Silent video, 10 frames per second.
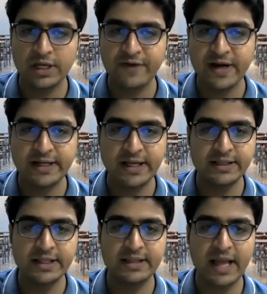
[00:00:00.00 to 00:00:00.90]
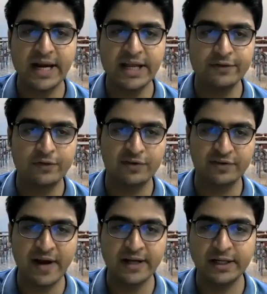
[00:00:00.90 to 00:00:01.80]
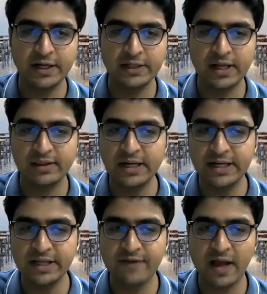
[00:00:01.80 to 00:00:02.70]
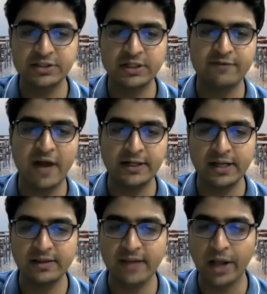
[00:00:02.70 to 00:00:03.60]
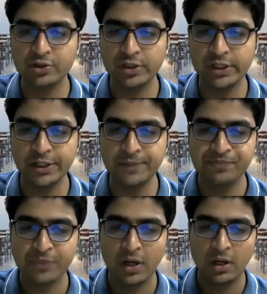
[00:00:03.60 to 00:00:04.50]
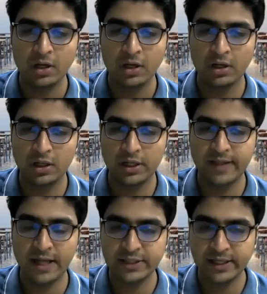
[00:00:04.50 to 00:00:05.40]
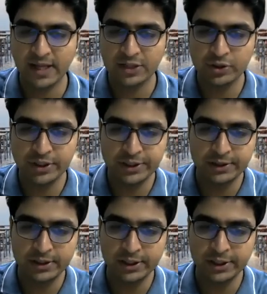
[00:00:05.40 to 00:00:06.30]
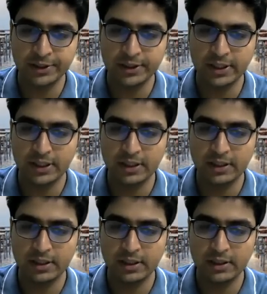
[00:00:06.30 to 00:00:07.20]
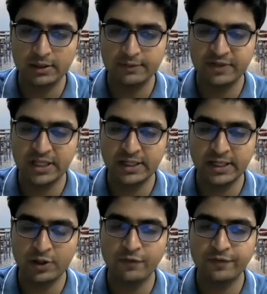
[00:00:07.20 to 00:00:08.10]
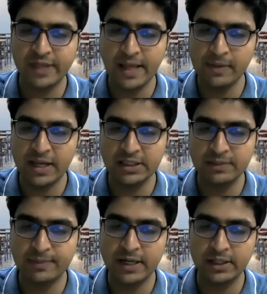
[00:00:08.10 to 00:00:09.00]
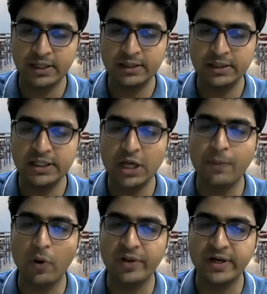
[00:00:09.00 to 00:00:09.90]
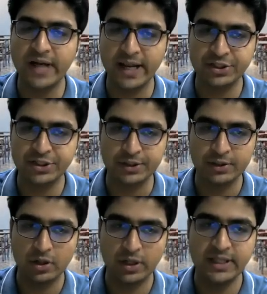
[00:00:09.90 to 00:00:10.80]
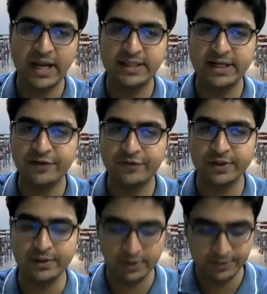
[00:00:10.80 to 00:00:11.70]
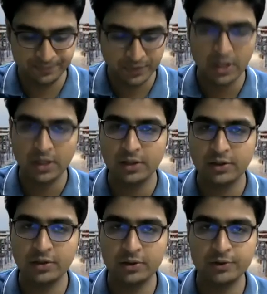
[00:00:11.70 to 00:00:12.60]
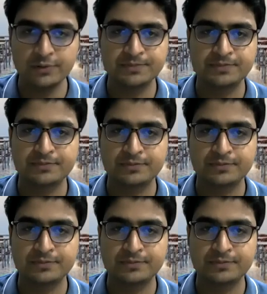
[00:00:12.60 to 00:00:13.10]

if I take the negative of a vector, the resulting vector is actually it is actually it is of same length but in the opposite direction. Okay, that's the difference. So